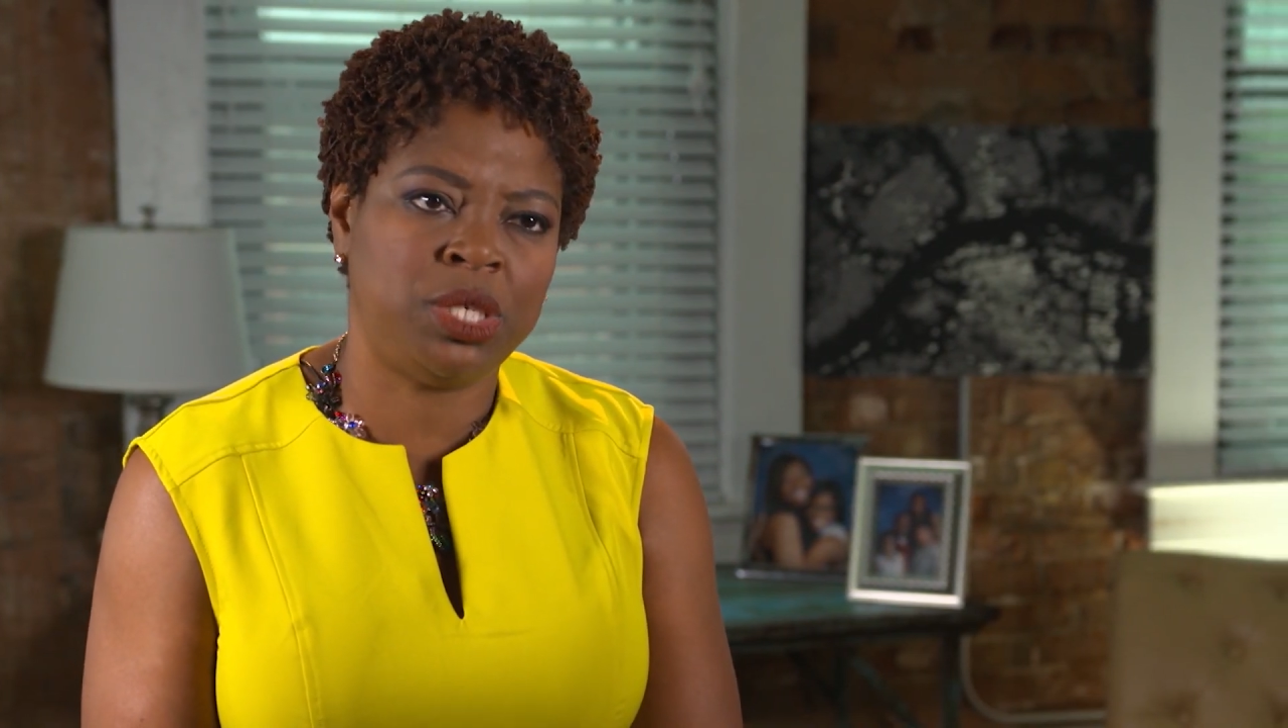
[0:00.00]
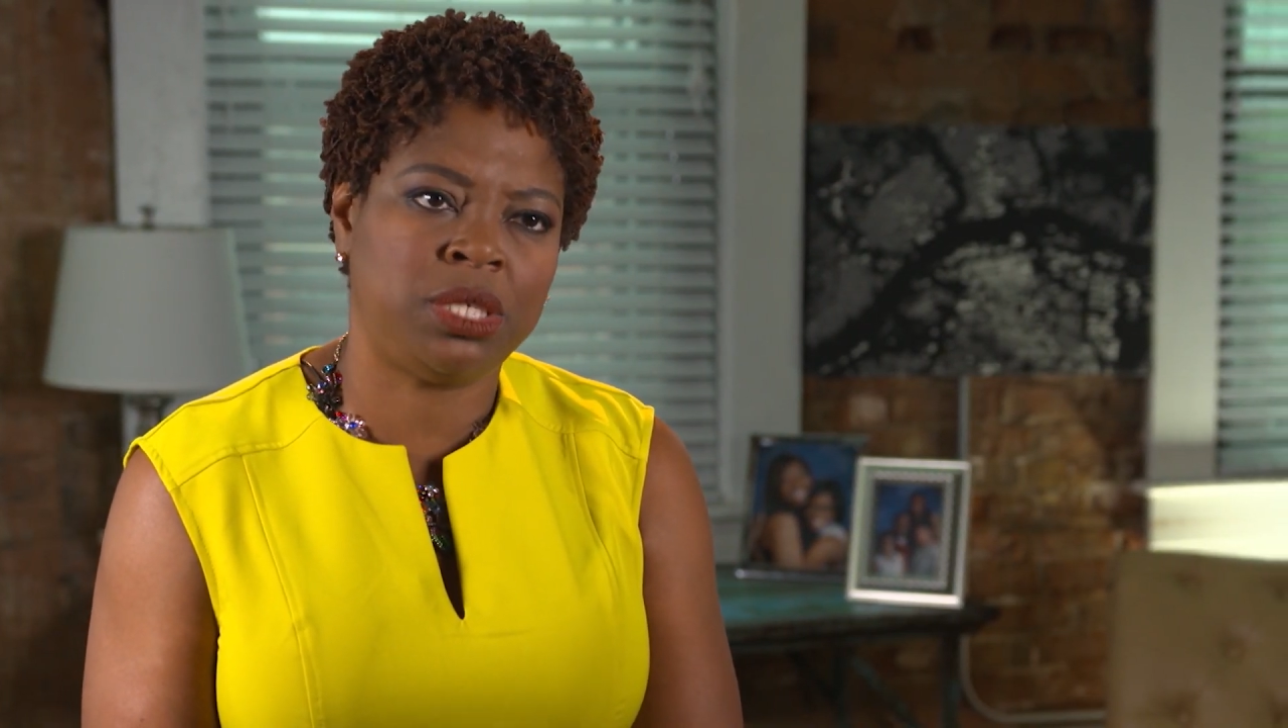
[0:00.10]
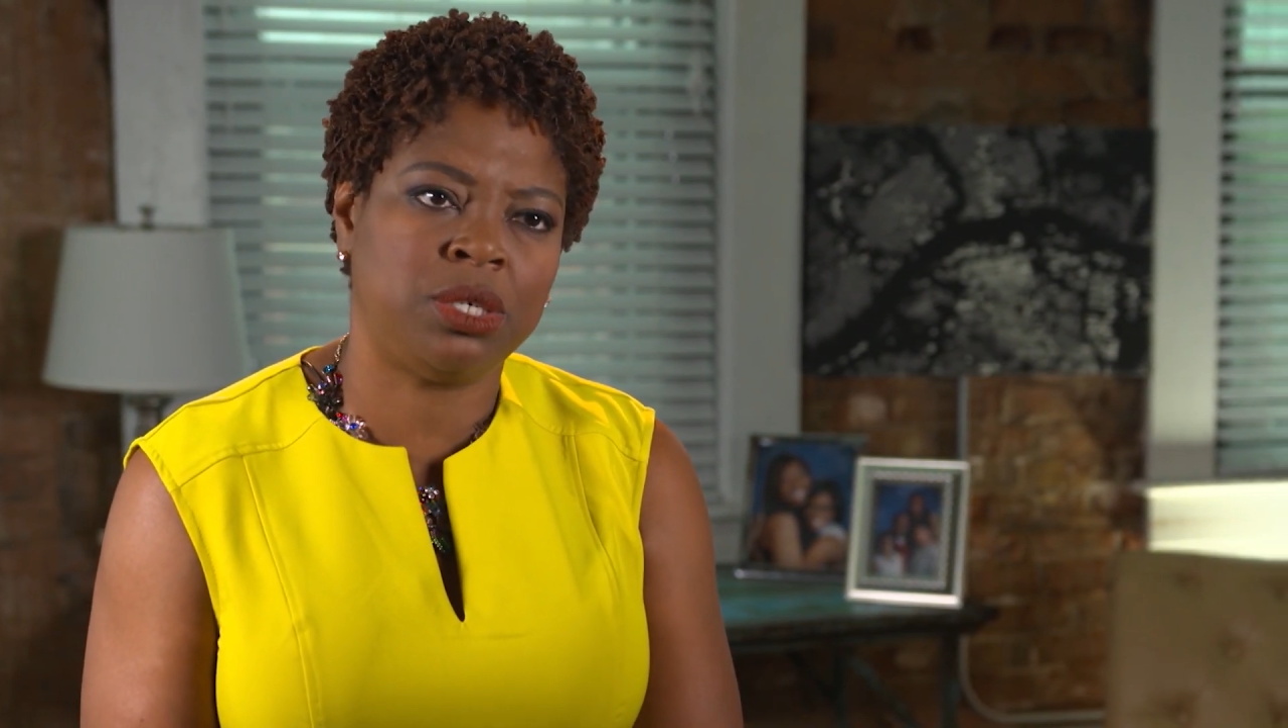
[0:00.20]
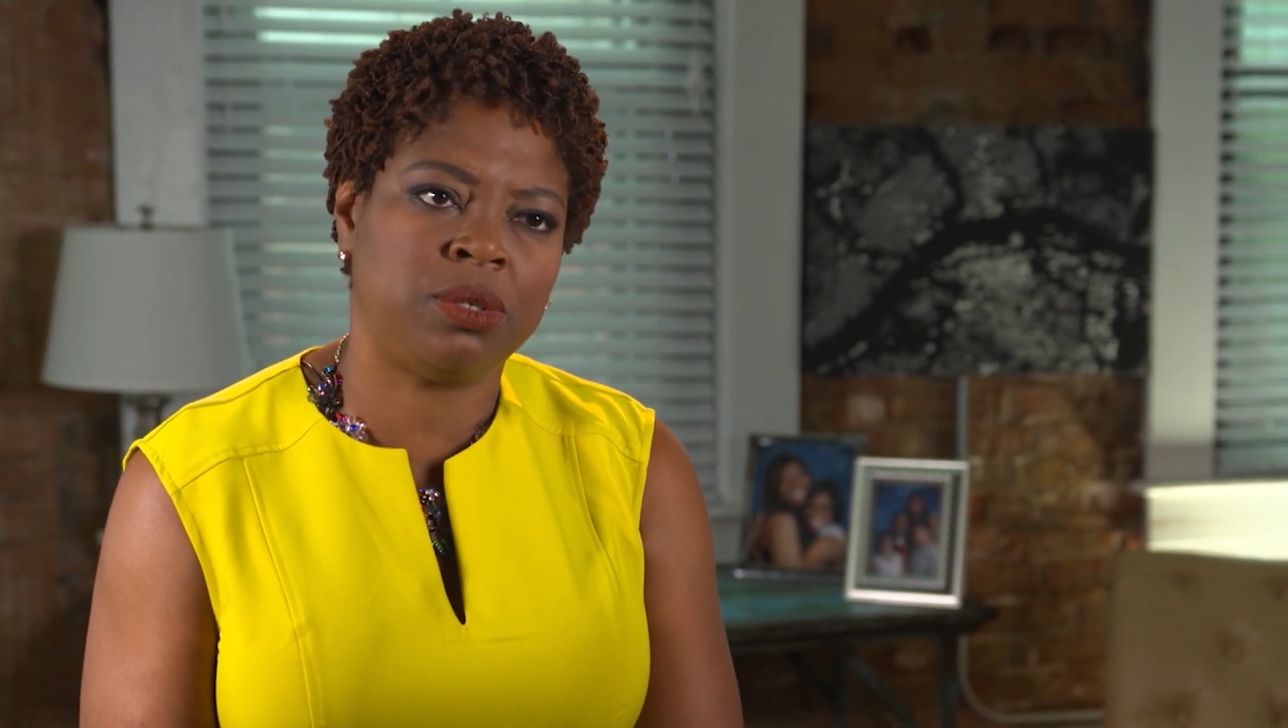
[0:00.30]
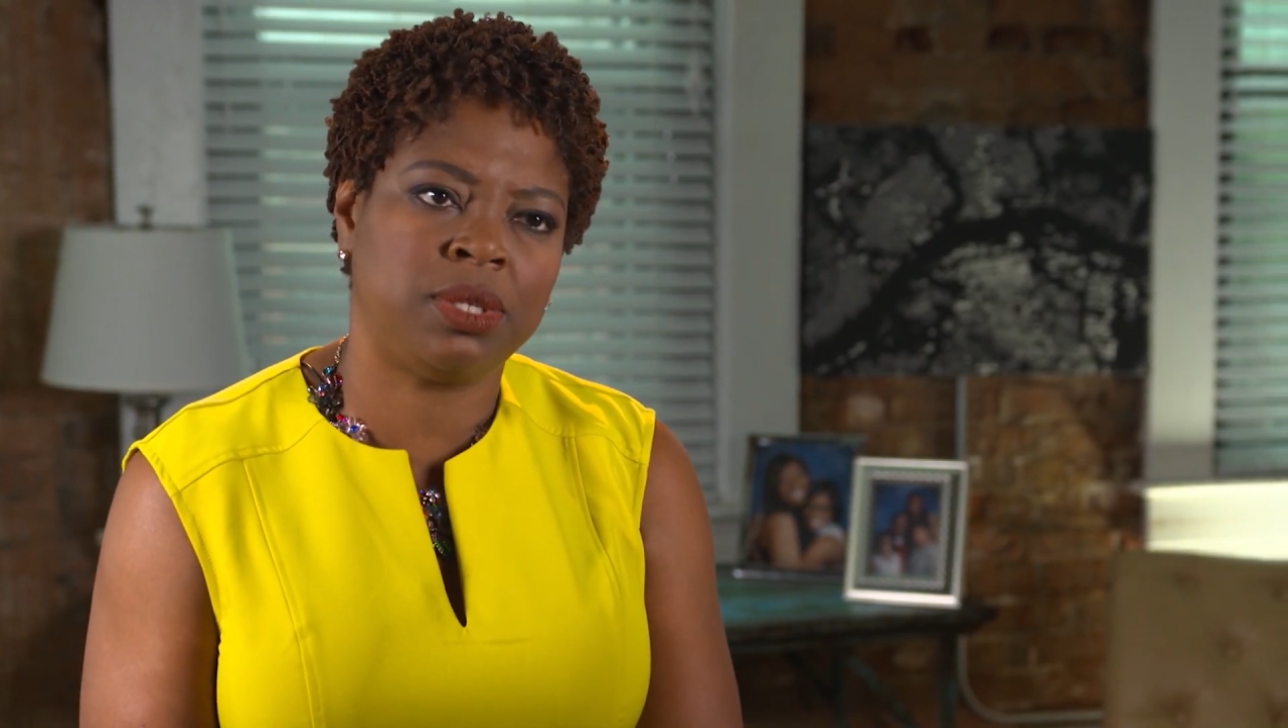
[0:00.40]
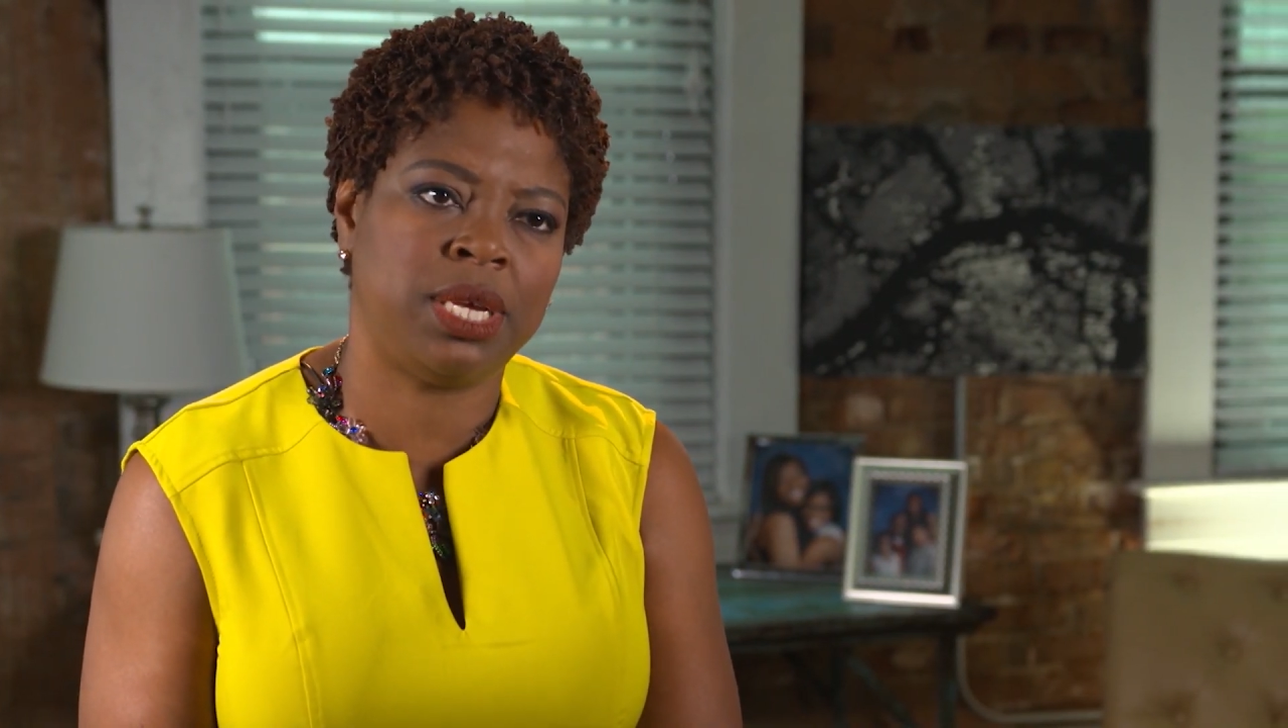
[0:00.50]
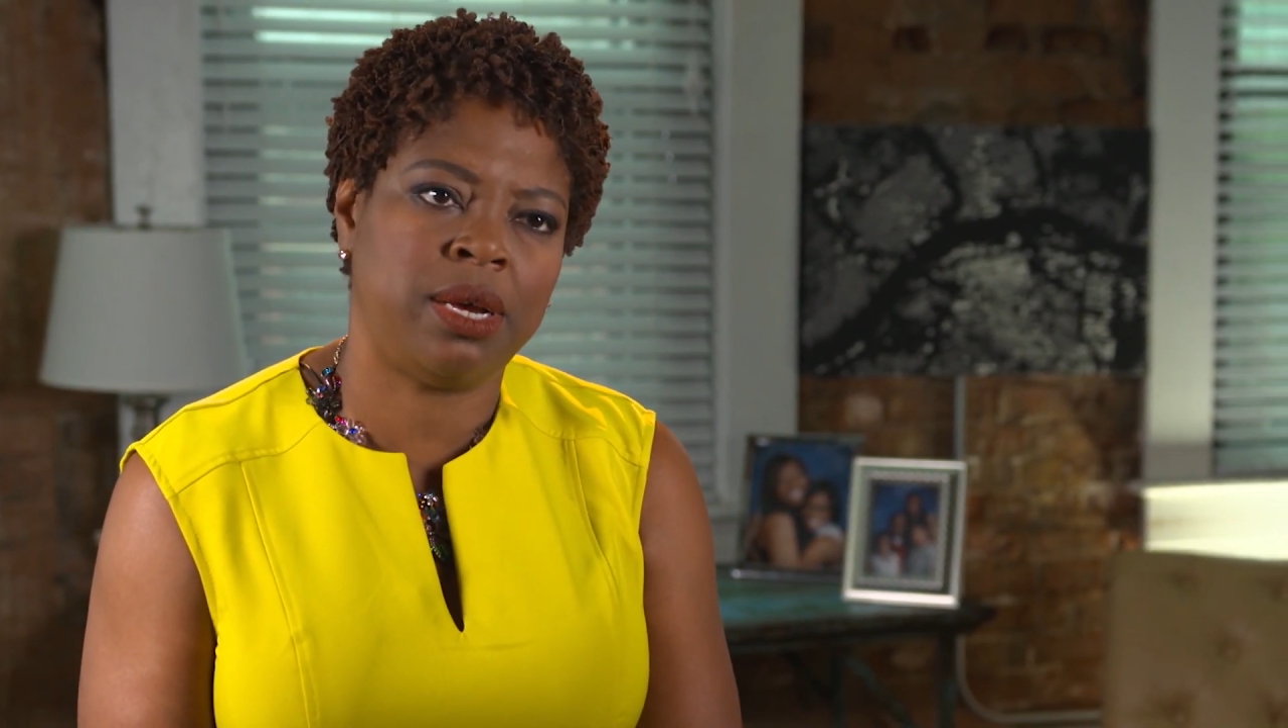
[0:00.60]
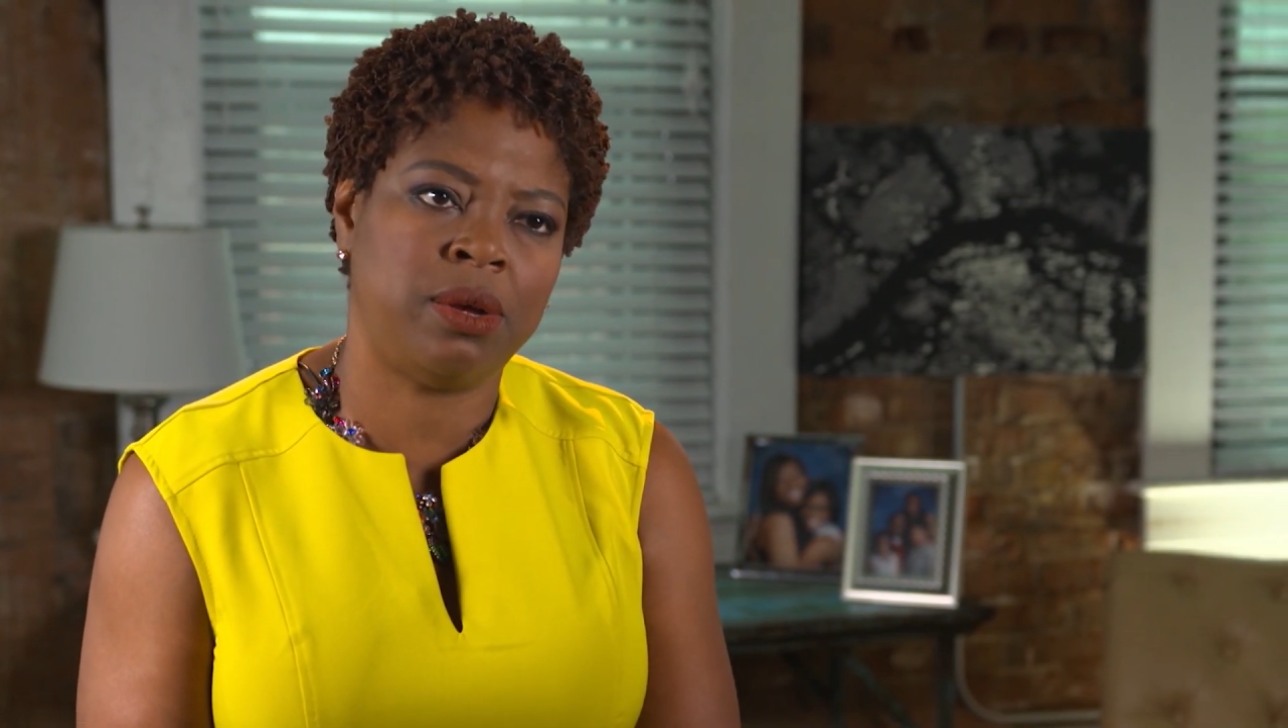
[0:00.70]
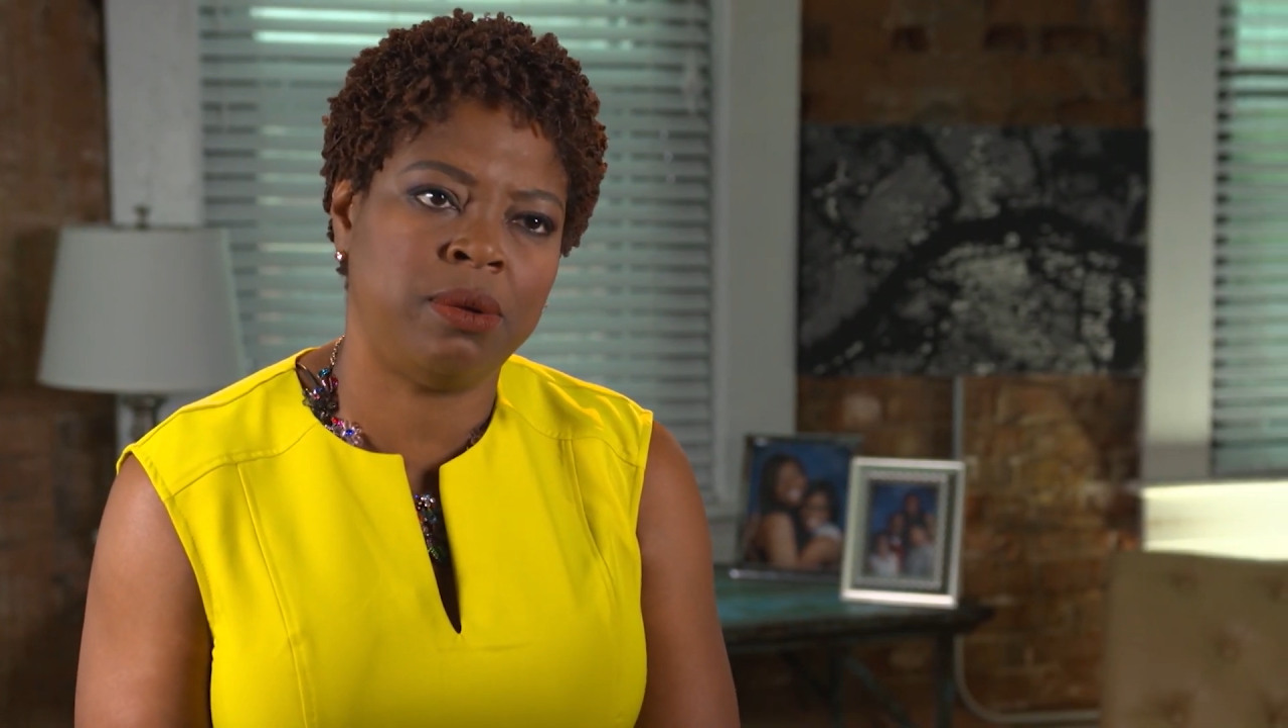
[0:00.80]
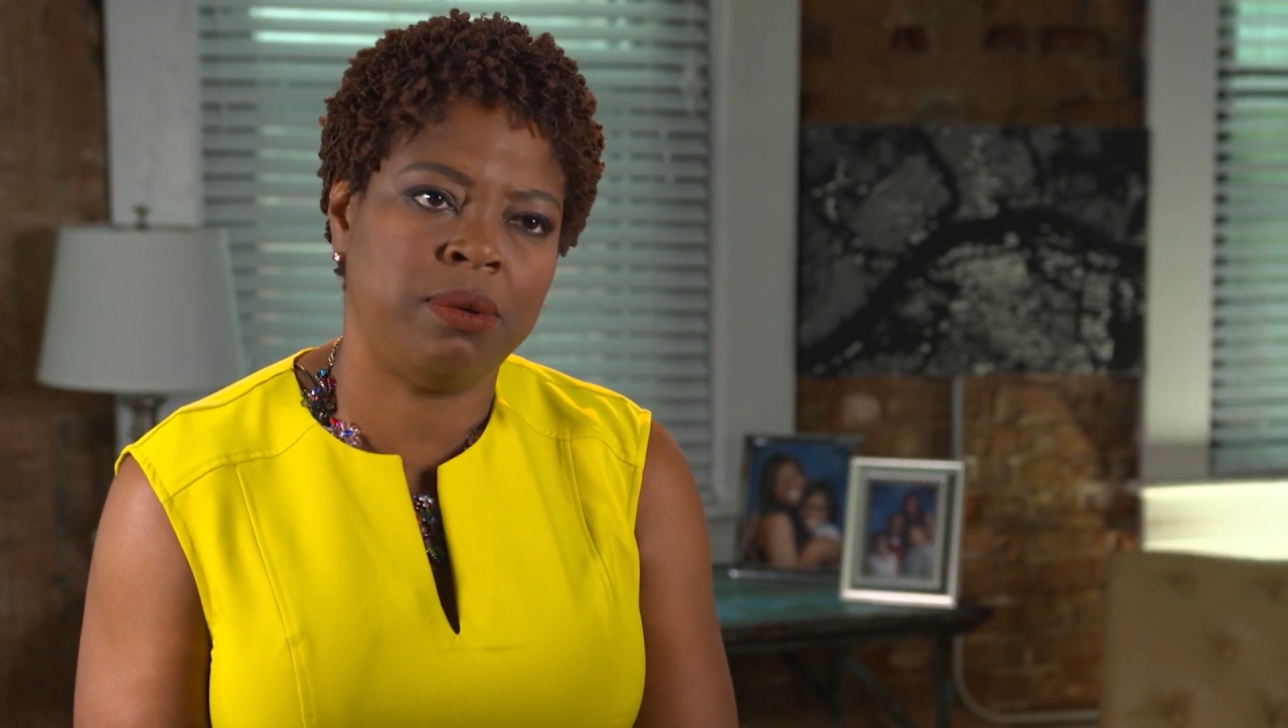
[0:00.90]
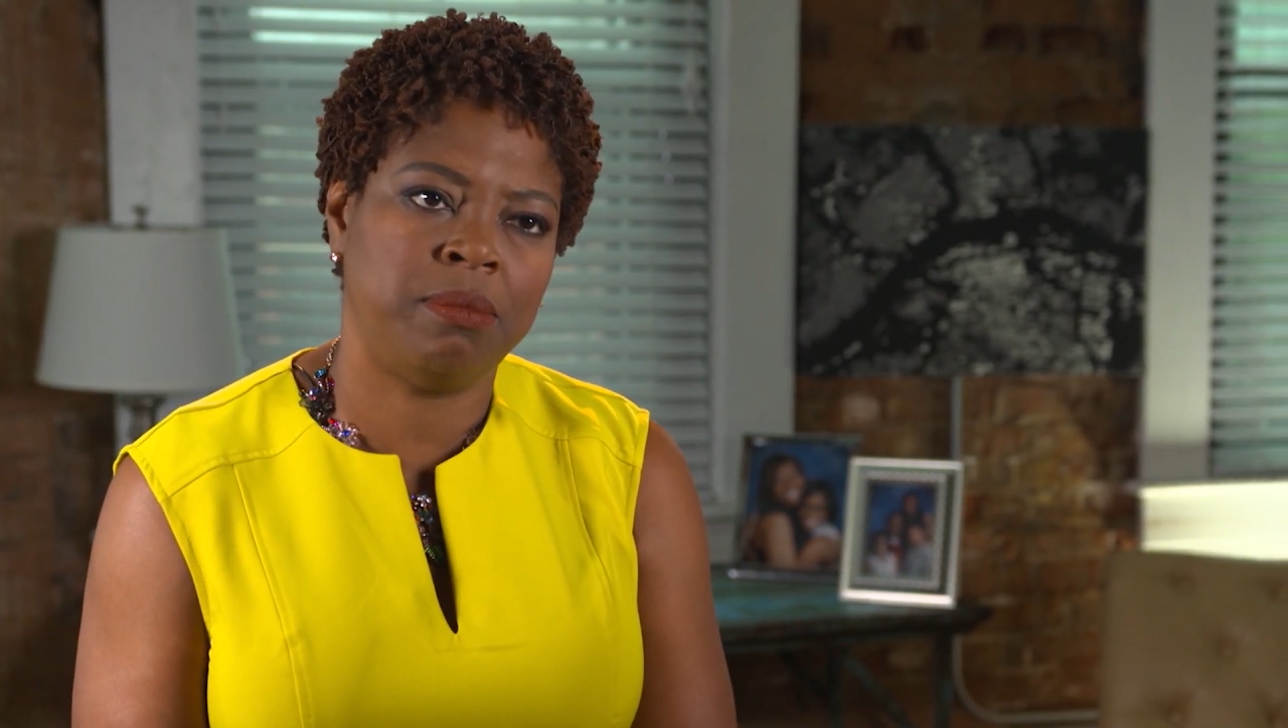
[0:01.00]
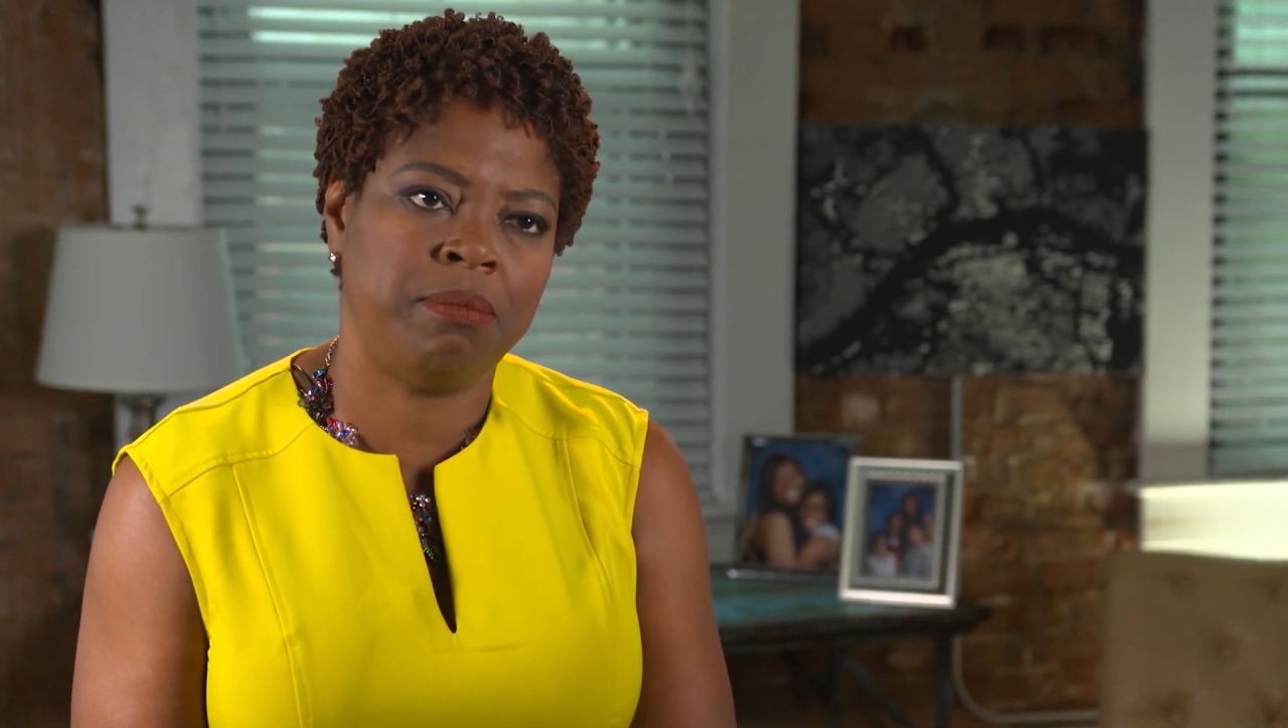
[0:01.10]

with sickle cell,